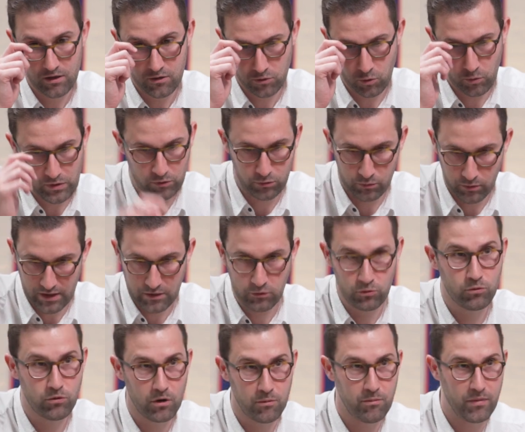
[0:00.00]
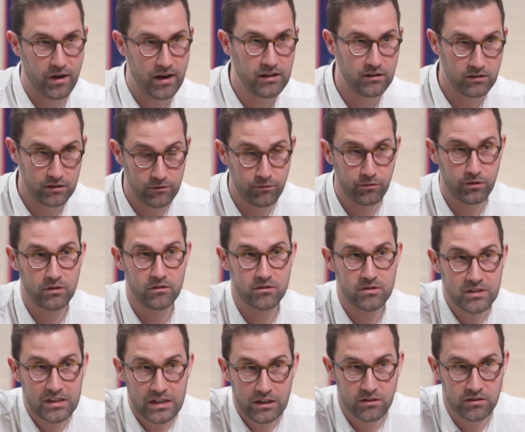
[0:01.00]
So we try to combine different
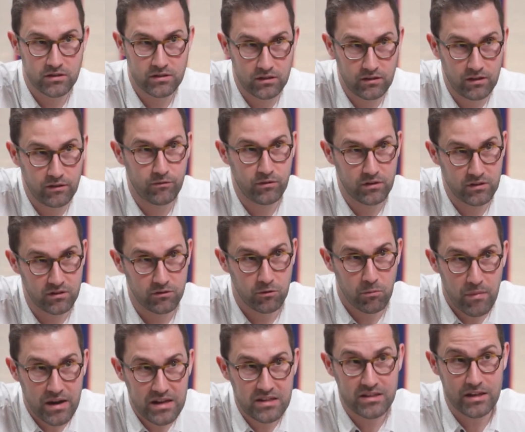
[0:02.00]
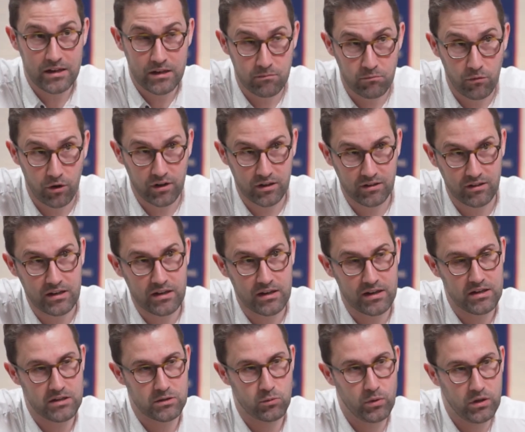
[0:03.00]
skills and different domains in
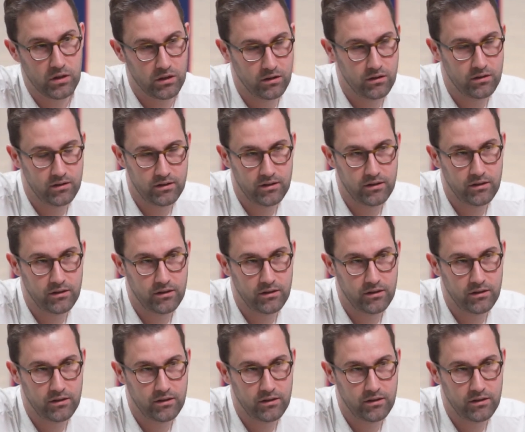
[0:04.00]
marketing as well.